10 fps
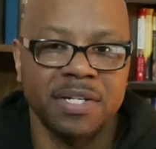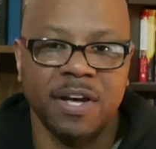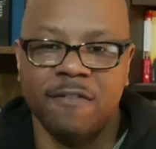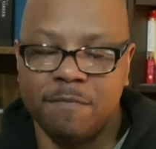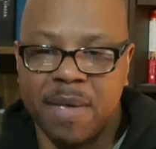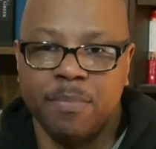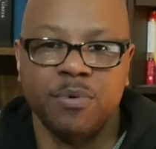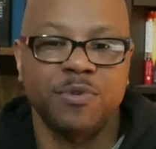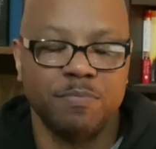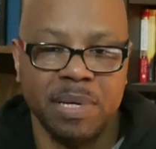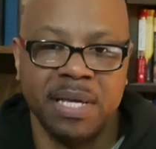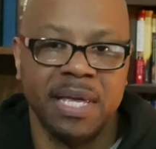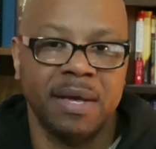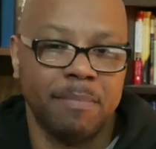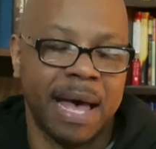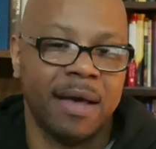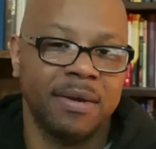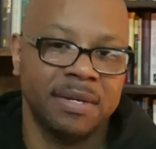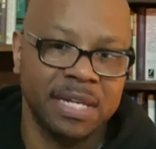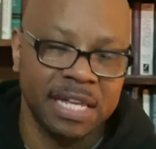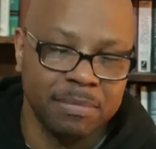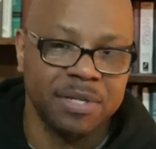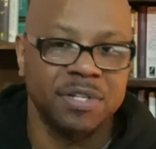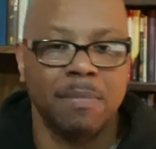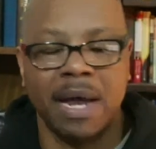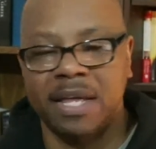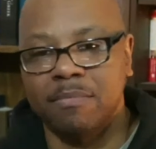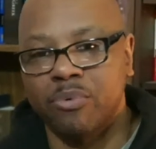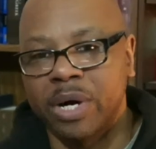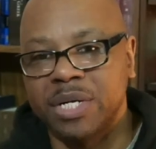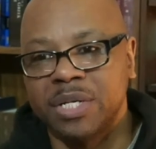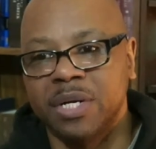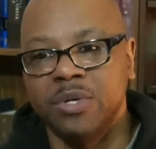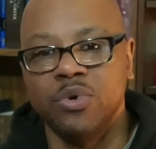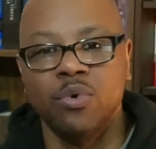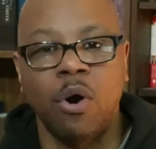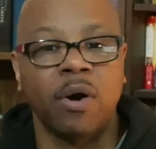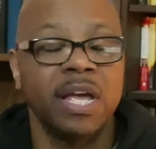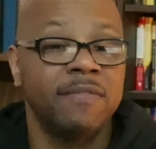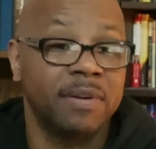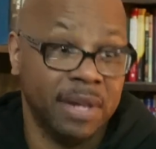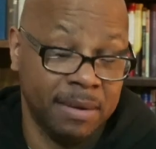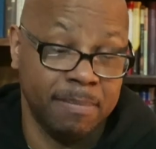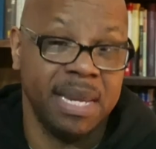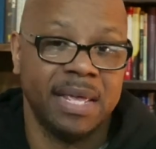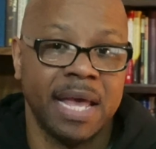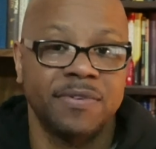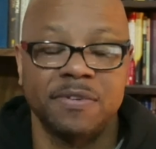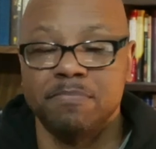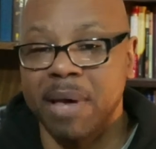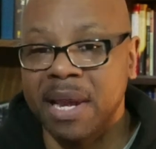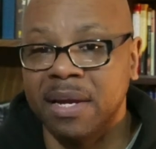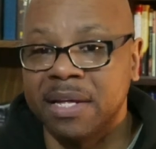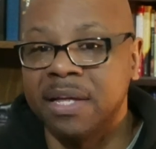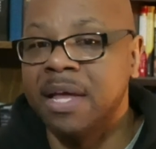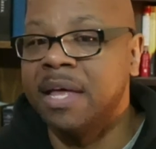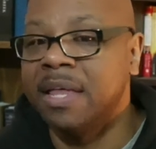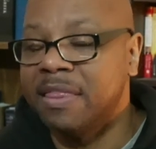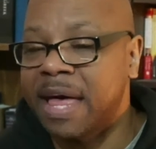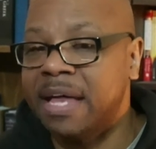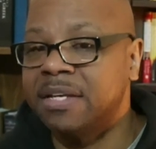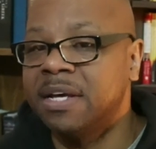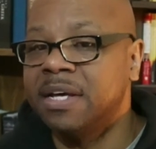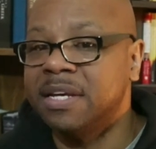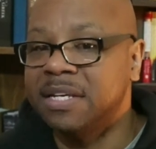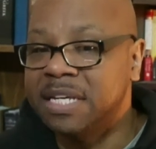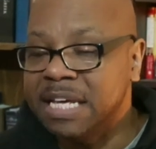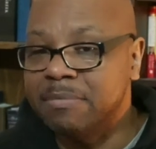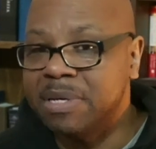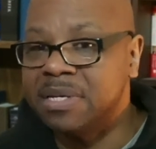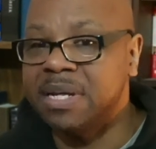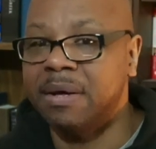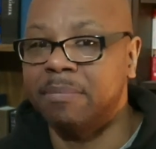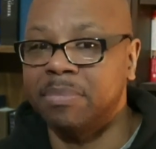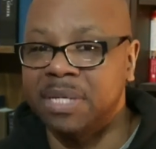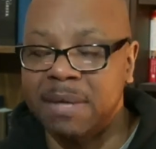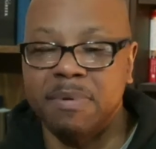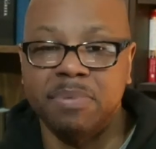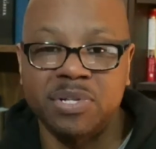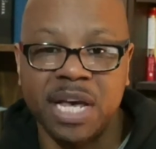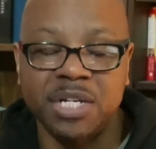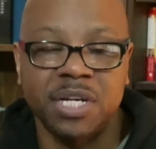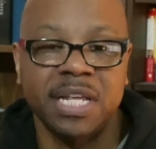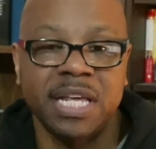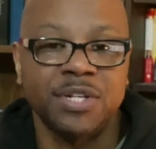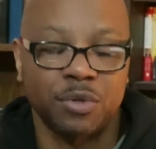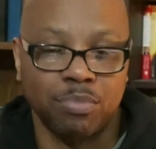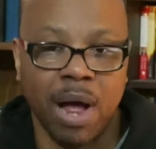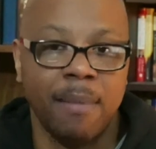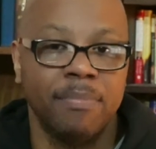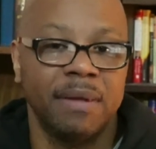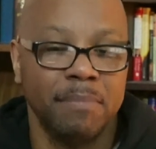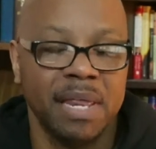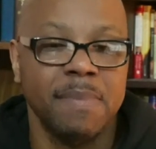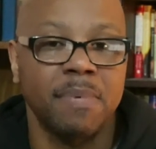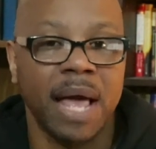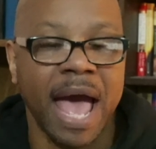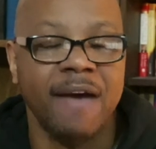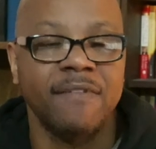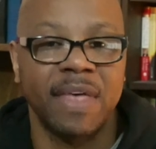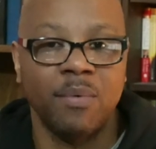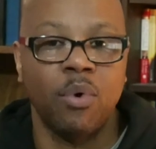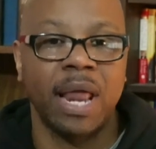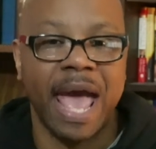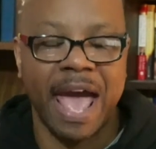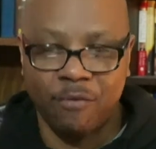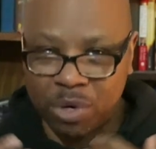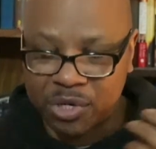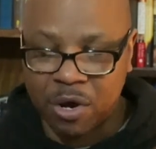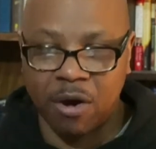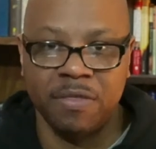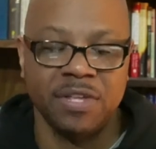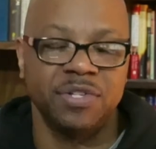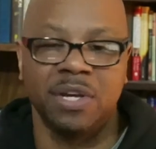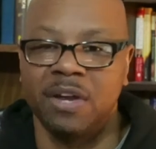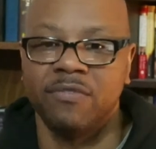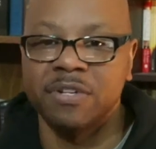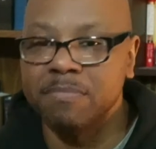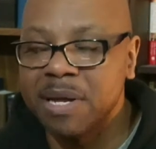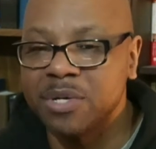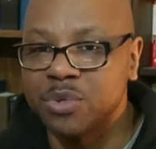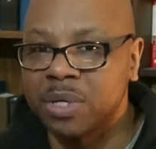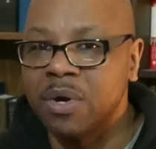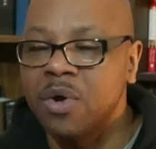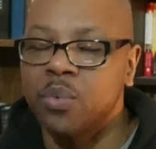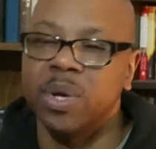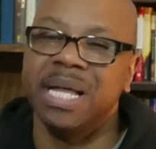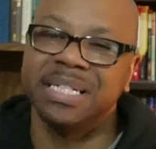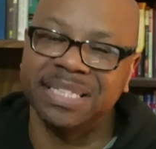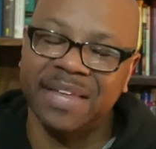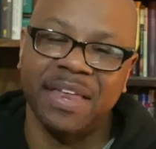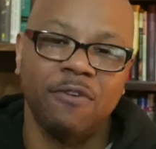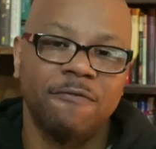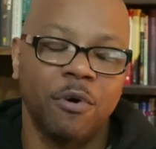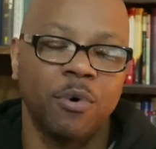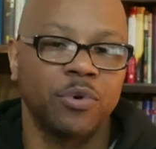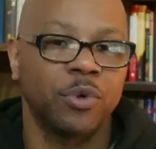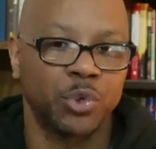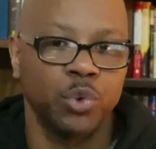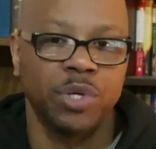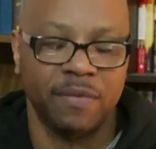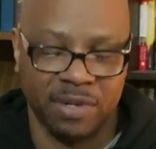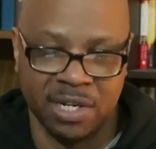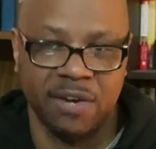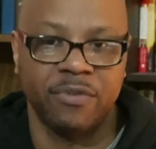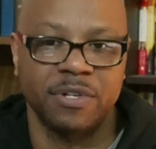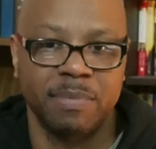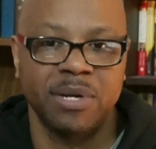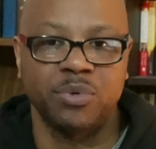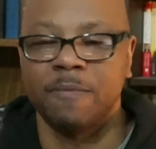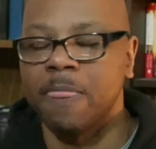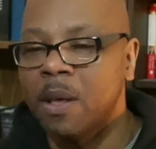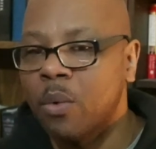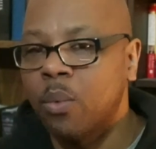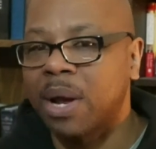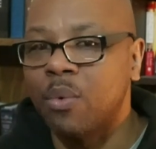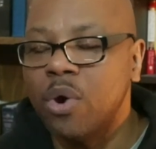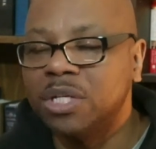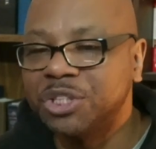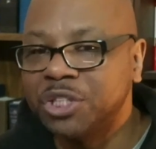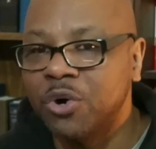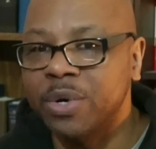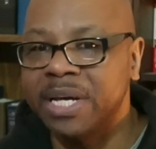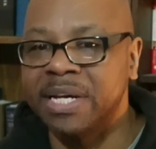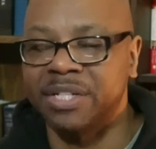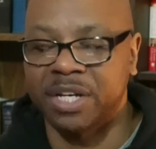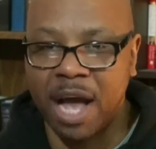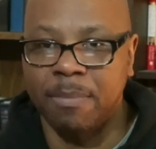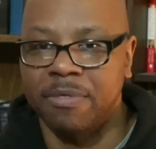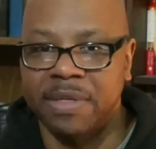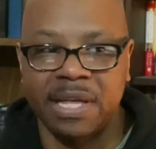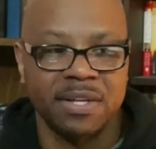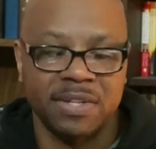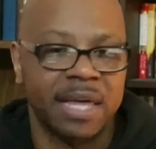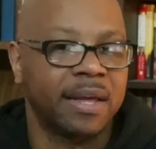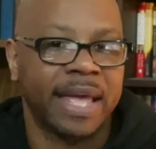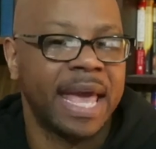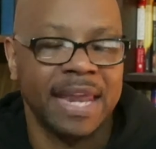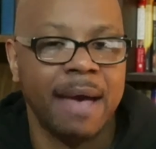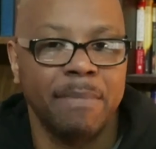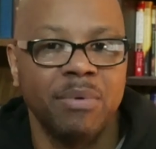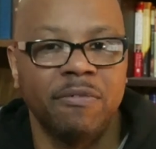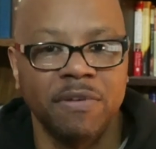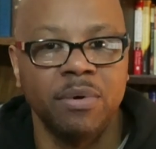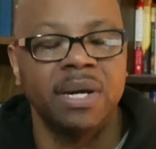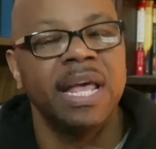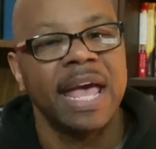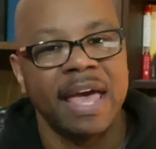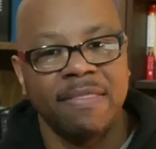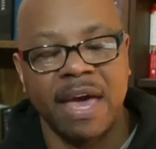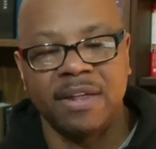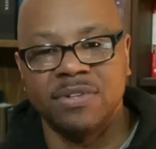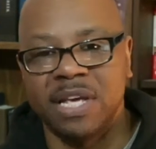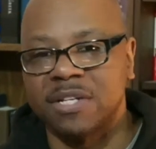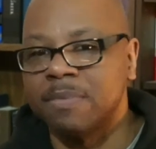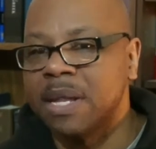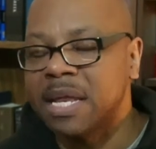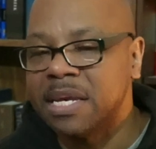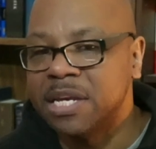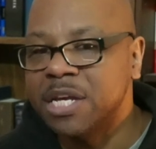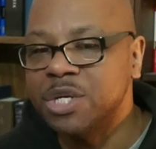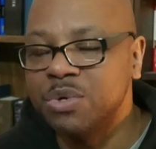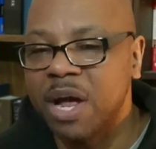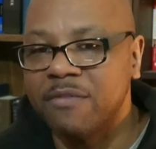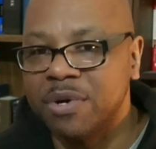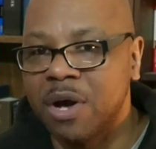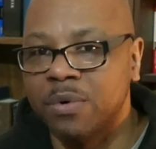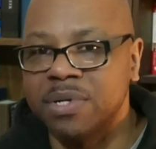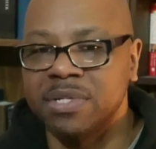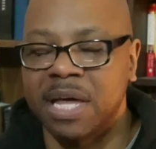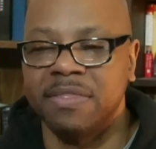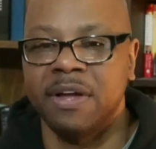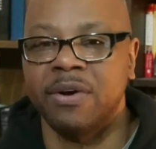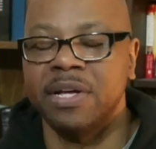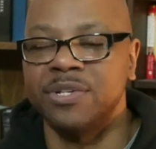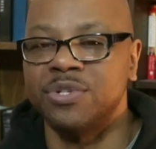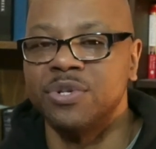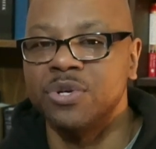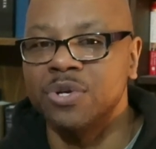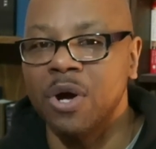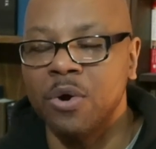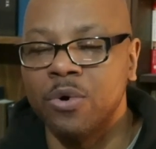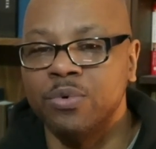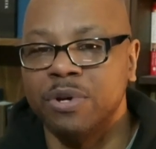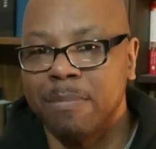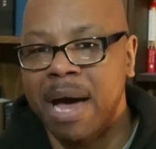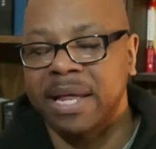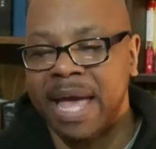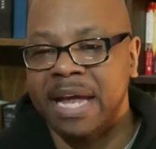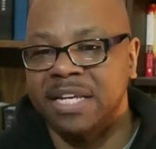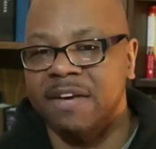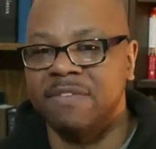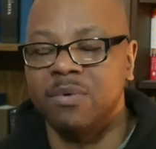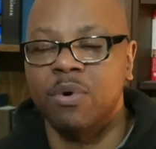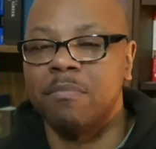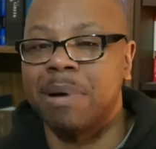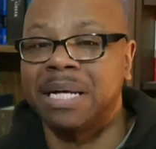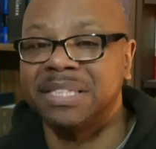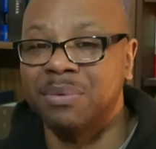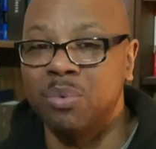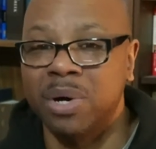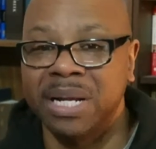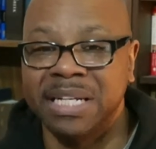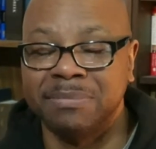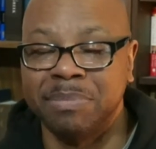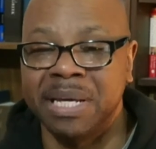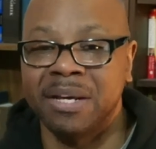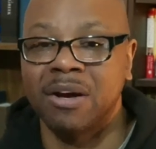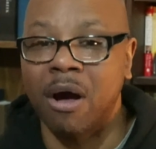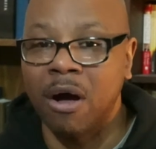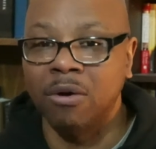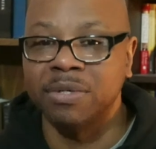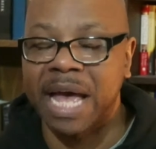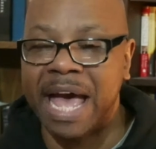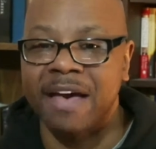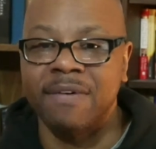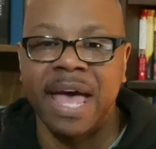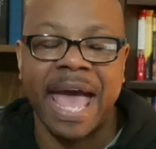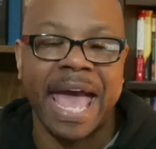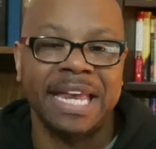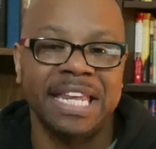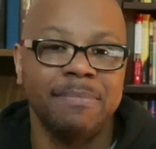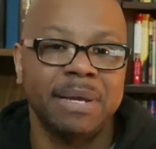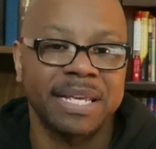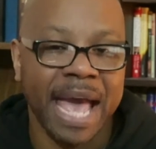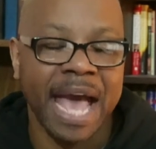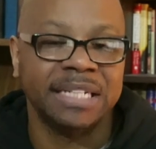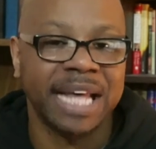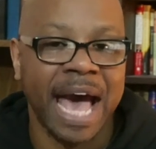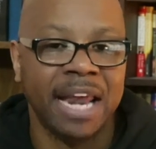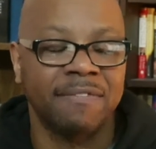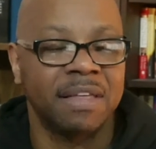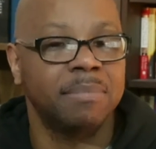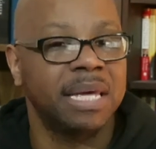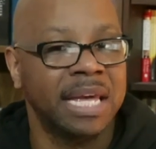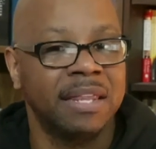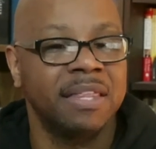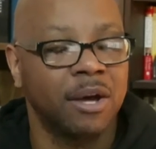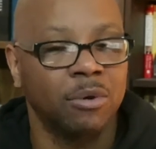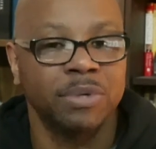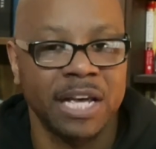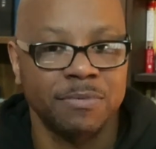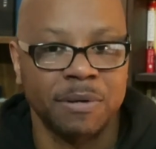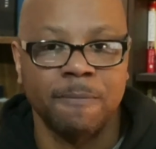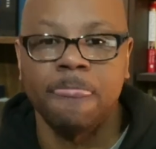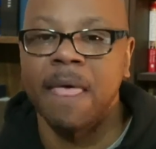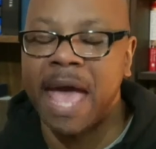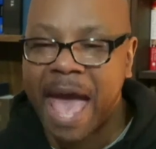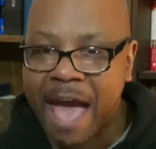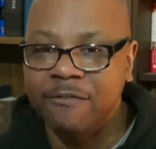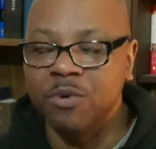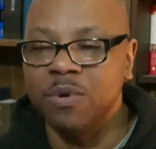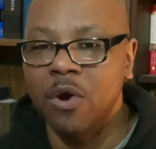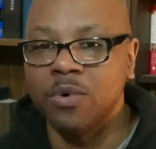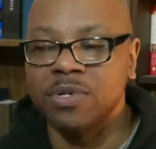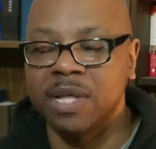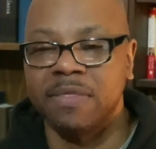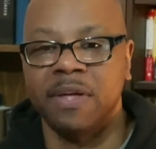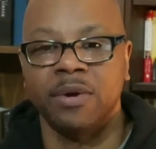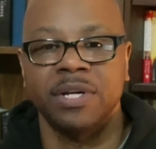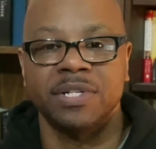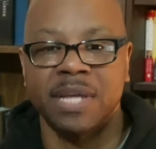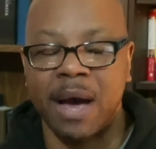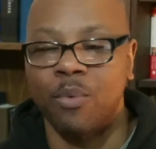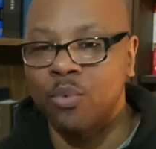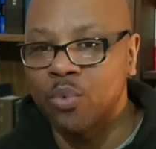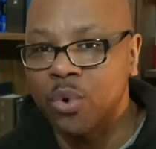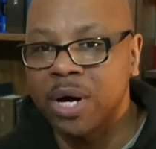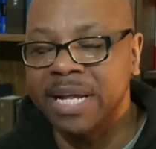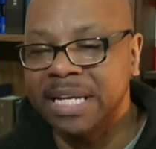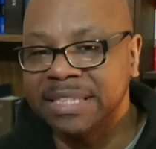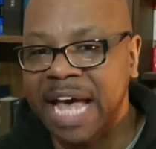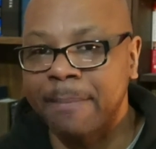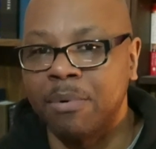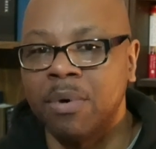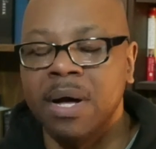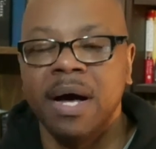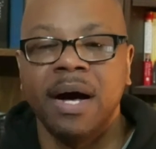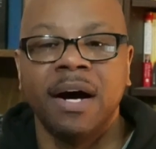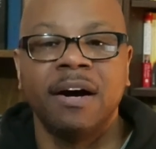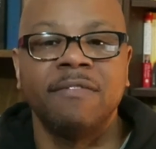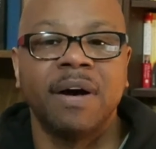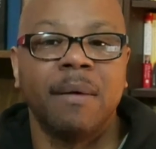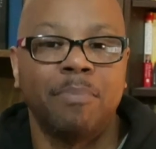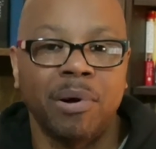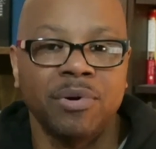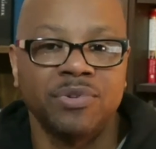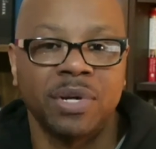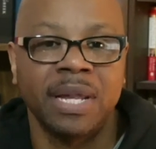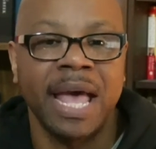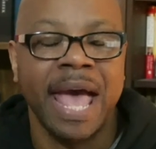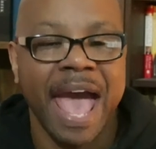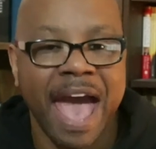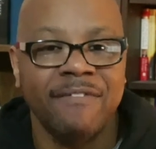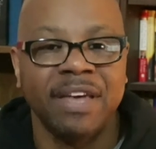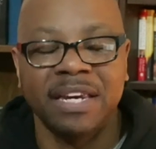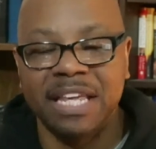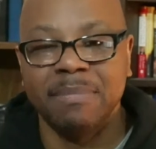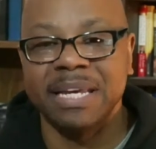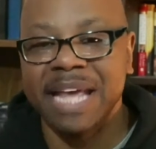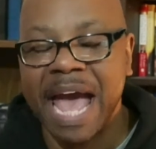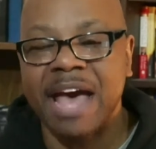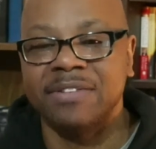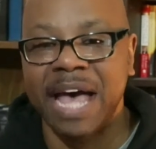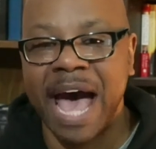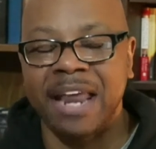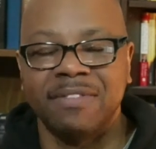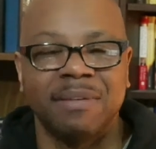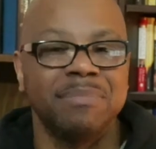of people speaking about demons, demonic impression, who are even in many cases peddling that demon demon possession is the problem that many people have and they want to have what's called this deliverance ministry instead they don't focus on the true de- deliverance ministry what i want to show is a couple things that cannot be refuted and that is this did you ever notice that there is no demonic activity whereby someone is being called to have a demon cast out of them in the Old Testament? Have you noticed that there is not one example of a person having a demon cast out of them?